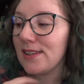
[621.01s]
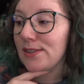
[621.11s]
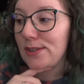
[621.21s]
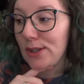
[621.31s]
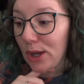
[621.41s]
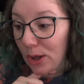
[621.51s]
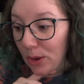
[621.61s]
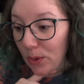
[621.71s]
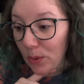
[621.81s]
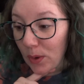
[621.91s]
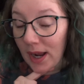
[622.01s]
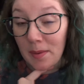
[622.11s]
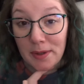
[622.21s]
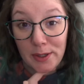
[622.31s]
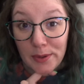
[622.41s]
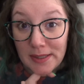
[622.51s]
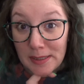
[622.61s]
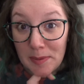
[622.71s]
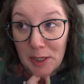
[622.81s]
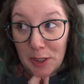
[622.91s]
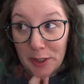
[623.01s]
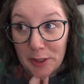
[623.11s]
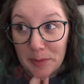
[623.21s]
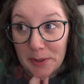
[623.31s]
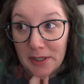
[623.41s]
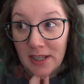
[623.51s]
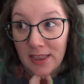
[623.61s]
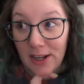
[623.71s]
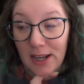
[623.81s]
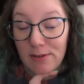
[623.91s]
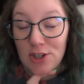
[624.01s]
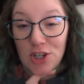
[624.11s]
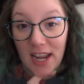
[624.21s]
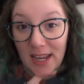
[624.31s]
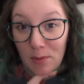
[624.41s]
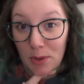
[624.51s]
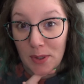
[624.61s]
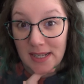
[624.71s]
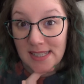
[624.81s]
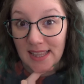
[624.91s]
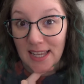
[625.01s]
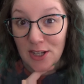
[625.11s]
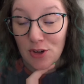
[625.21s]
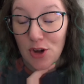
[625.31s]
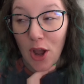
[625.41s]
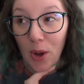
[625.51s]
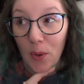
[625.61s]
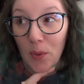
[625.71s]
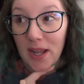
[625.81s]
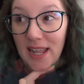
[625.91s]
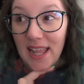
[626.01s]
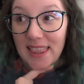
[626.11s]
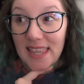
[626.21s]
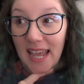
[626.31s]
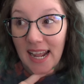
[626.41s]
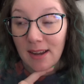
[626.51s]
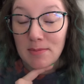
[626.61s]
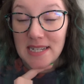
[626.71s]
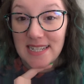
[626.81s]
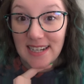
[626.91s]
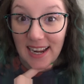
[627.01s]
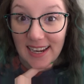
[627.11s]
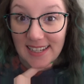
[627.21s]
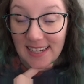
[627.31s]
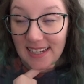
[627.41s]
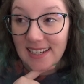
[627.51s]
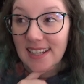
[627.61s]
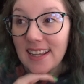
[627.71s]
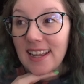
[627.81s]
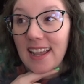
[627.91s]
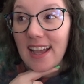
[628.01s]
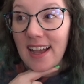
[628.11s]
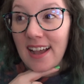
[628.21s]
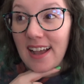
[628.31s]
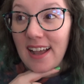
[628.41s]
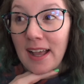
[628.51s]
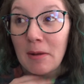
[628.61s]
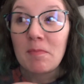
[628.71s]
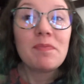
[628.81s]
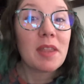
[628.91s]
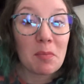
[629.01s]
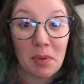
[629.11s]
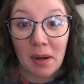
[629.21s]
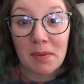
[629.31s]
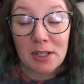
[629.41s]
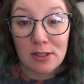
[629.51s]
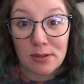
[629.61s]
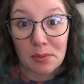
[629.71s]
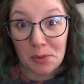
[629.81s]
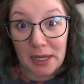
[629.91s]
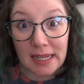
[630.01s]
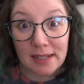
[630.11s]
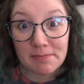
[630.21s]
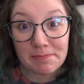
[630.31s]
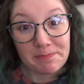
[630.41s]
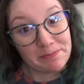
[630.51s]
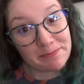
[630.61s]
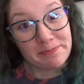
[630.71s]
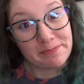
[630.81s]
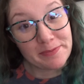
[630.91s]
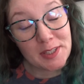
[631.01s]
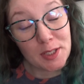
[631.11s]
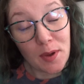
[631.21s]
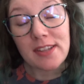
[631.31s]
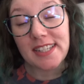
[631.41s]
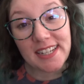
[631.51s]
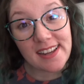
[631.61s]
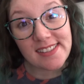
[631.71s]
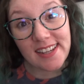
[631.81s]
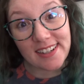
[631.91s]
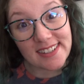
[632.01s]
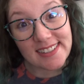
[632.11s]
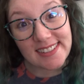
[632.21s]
So I'm going to go listen to my audiobook. Thought I would check in with you guys and let you know that I'm dying. But I'm going to do some reading. So I'll see you guys later.